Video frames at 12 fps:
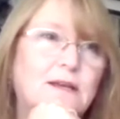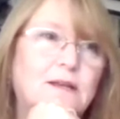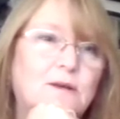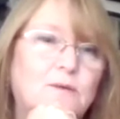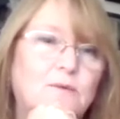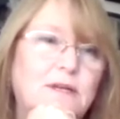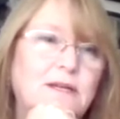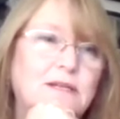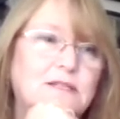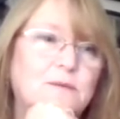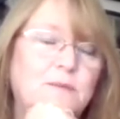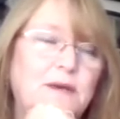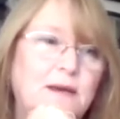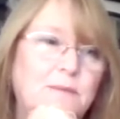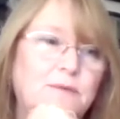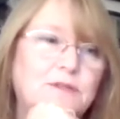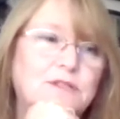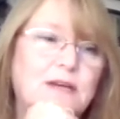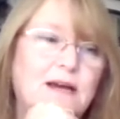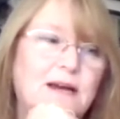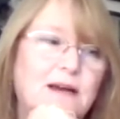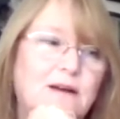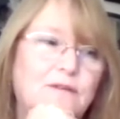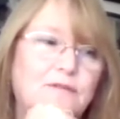that we need to be able to
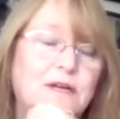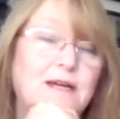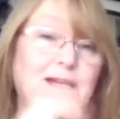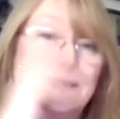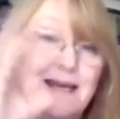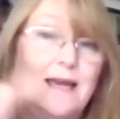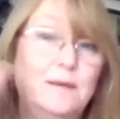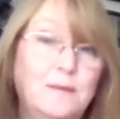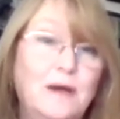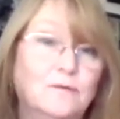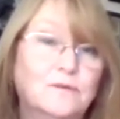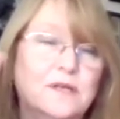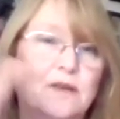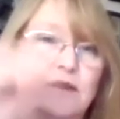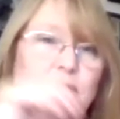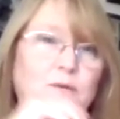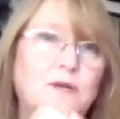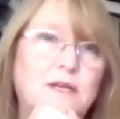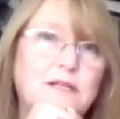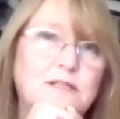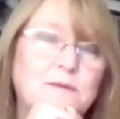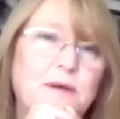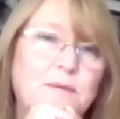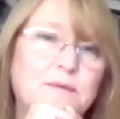have timeouts. I think we need to
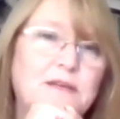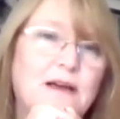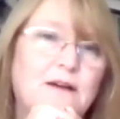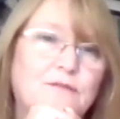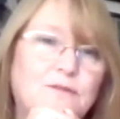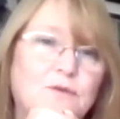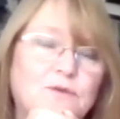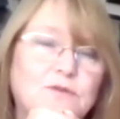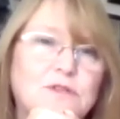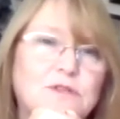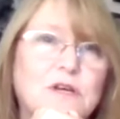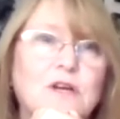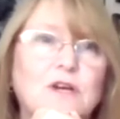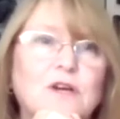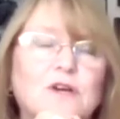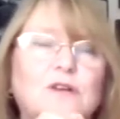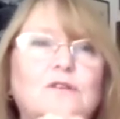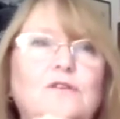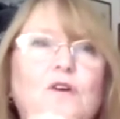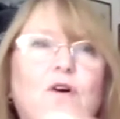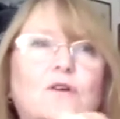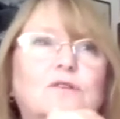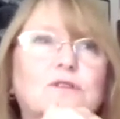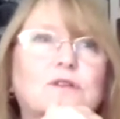be able to have those
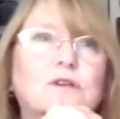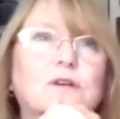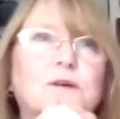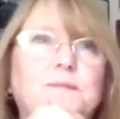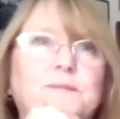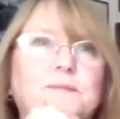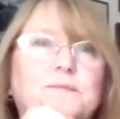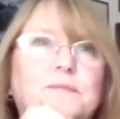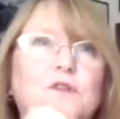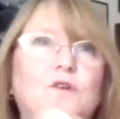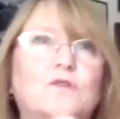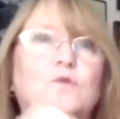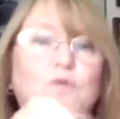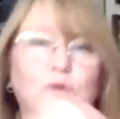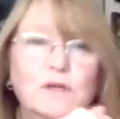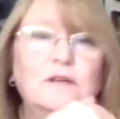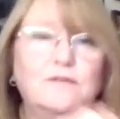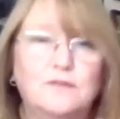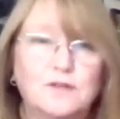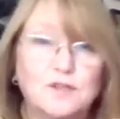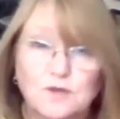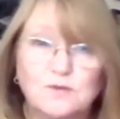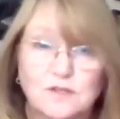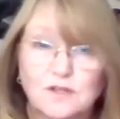not not only for the
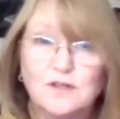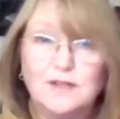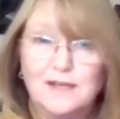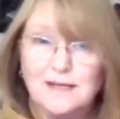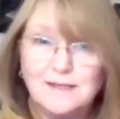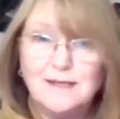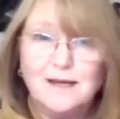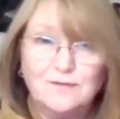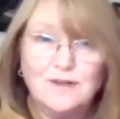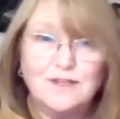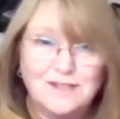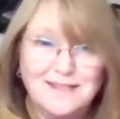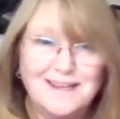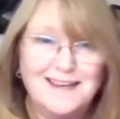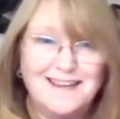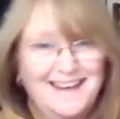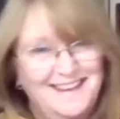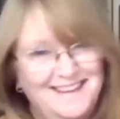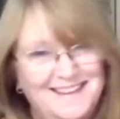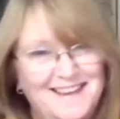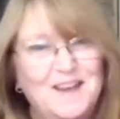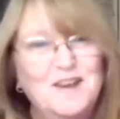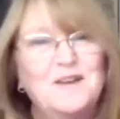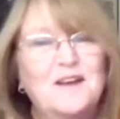students on the SEN register
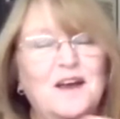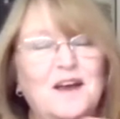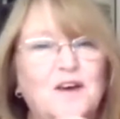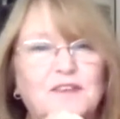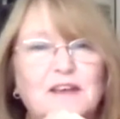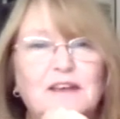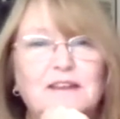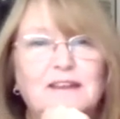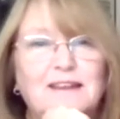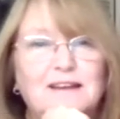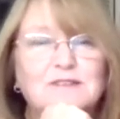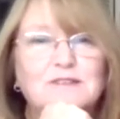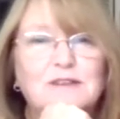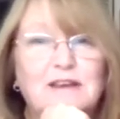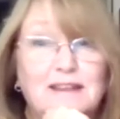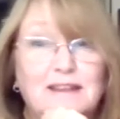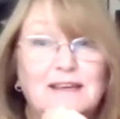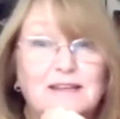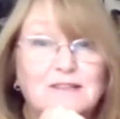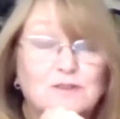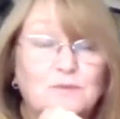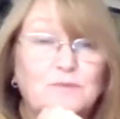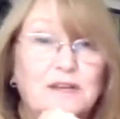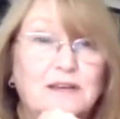either. I think that that's I think it's
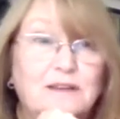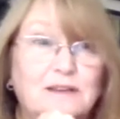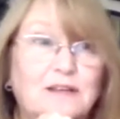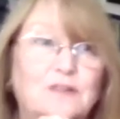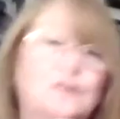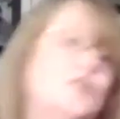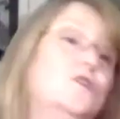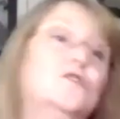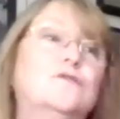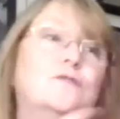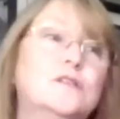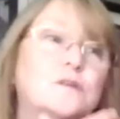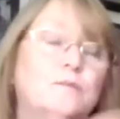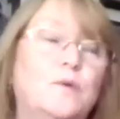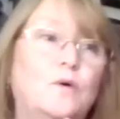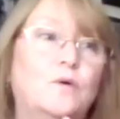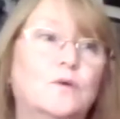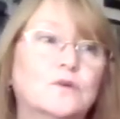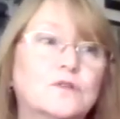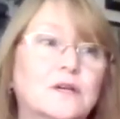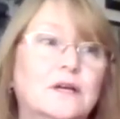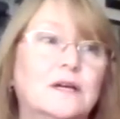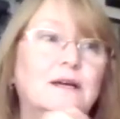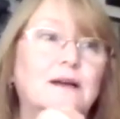something that nurture and support
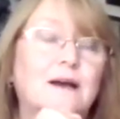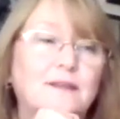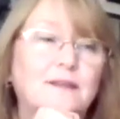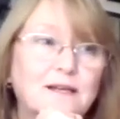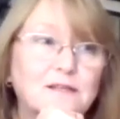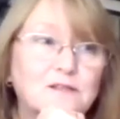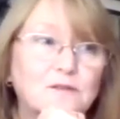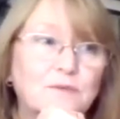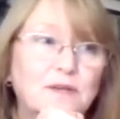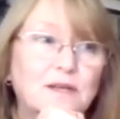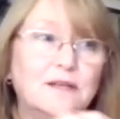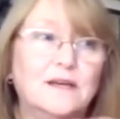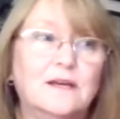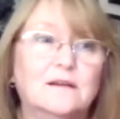I think is something that